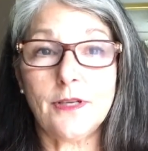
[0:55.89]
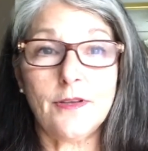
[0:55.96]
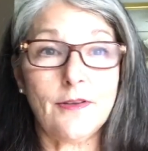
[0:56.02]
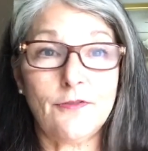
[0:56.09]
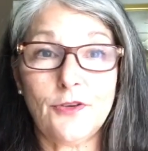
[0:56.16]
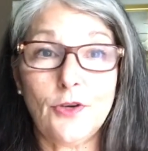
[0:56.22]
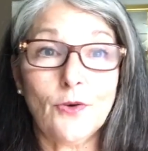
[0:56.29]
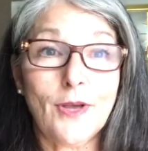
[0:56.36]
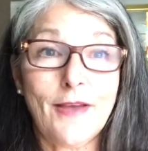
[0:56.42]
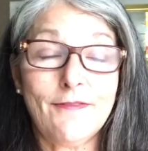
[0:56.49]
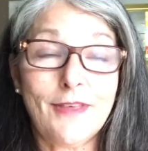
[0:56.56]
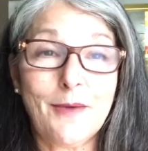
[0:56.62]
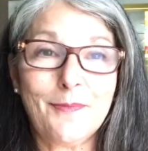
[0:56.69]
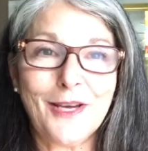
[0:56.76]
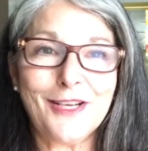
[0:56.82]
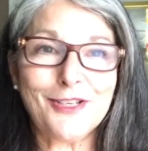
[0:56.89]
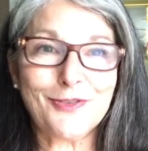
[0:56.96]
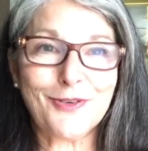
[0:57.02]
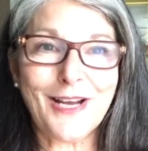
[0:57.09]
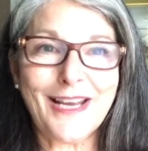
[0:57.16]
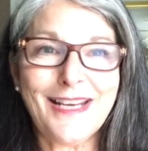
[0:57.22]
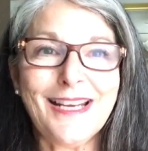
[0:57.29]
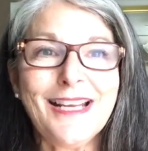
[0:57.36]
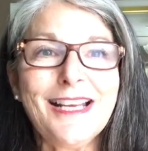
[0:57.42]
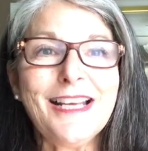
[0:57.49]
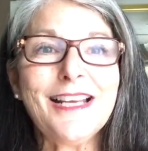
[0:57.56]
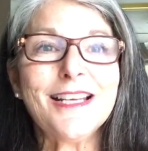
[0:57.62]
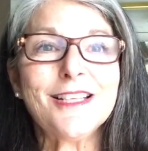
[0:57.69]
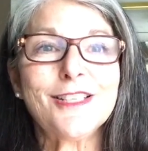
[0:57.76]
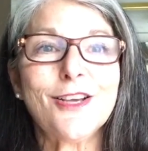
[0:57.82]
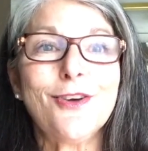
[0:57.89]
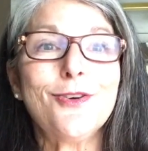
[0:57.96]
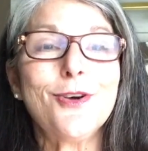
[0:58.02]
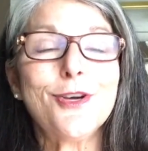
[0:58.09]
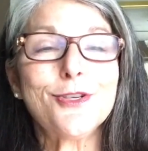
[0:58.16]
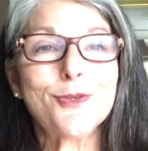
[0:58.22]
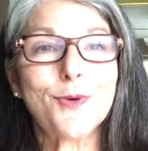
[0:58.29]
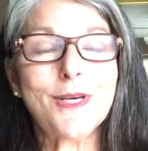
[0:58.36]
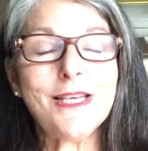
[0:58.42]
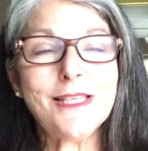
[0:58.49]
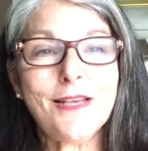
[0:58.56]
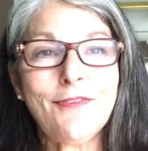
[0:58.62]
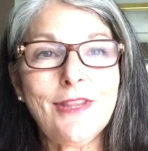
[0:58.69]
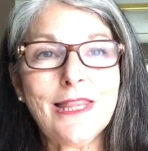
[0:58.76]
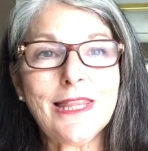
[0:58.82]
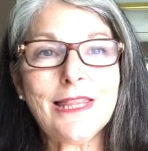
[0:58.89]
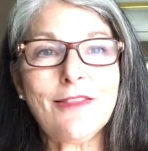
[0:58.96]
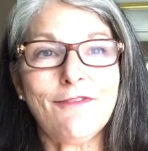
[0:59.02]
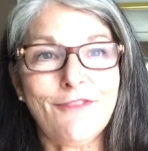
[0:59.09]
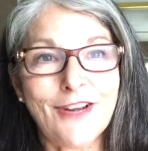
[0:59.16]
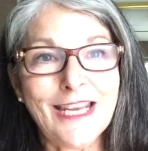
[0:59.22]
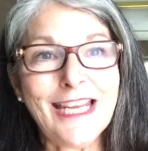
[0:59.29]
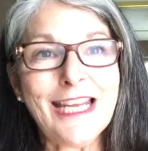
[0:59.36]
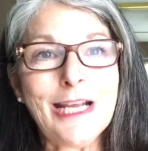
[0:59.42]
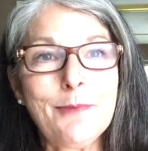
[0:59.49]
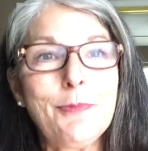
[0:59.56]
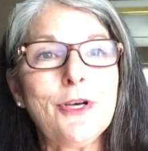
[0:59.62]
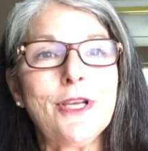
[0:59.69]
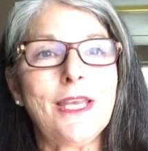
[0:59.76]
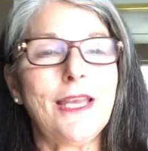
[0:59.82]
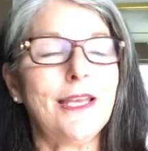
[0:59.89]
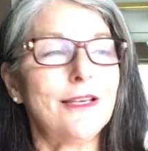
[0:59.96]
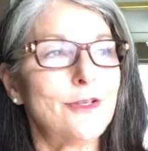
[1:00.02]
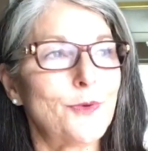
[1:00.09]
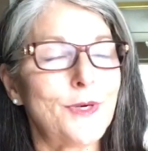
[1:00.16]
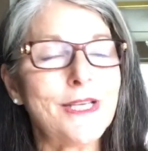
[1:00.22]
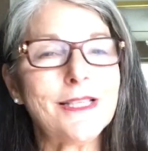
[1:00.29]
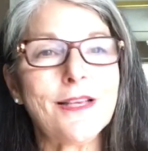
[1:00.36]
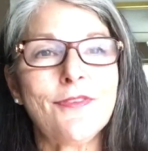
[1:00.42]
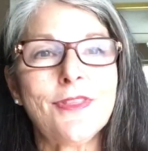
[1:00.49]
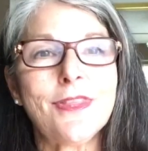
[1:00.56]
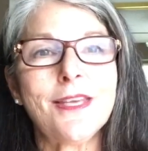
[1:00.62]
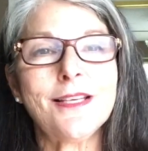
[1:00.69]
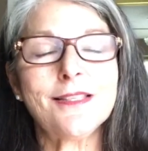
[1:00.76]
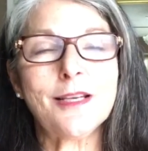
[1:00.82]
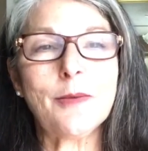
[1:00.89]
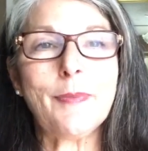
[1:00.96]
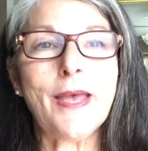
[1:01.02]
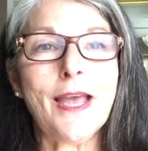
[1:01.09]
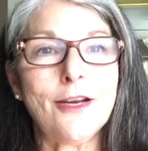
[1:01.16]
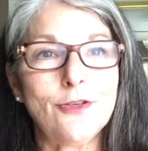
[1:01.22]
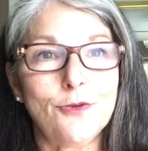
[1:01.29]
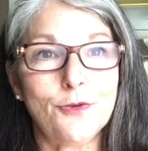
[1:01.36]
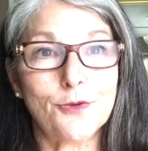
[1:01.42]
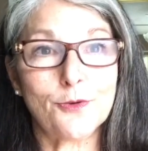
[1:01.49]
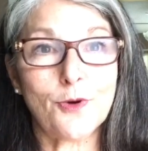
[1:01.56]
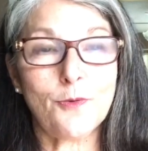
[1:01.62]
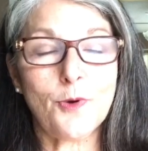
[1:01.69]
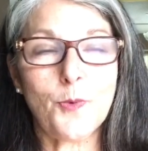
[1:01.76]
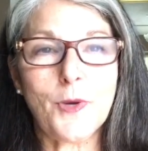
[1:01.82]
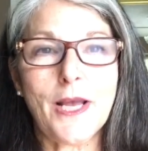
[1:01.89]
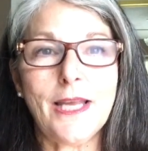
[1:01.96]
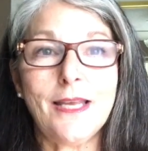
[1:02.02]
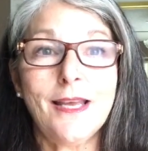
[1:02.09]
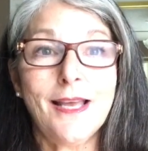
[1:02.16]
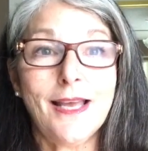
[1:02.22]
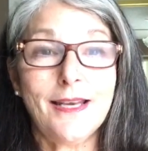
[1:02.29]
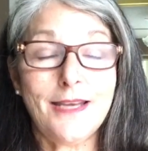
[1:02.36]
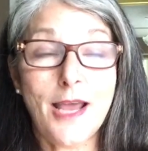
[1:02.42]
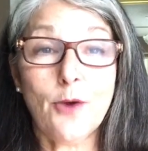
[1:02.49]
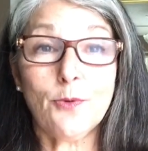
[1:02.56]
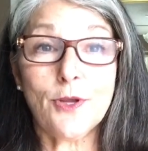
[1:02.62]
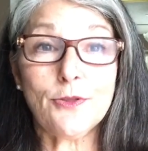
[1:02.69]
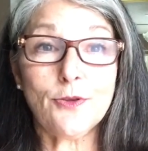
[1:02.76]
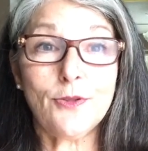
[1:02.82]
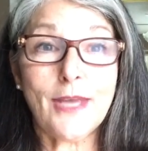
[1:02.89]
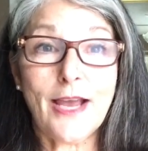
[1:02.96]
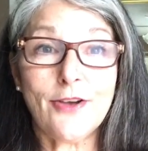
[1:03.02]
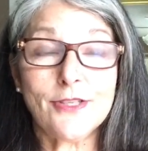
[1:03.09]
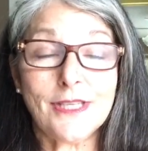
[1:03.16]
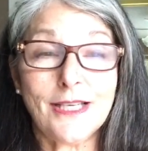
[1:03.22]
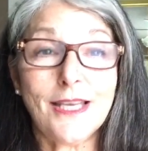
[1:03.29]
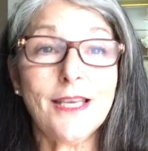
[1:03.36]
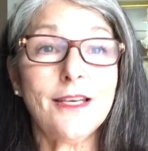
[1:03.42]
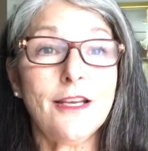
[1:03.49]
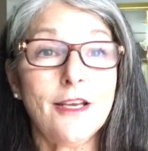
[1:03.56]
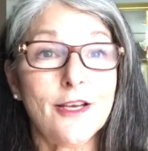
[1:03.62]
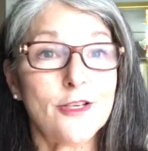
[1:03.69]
if you don't have that much, right? So 27 fling boogie, 27 things in a bag to throw away. Now run through the house again,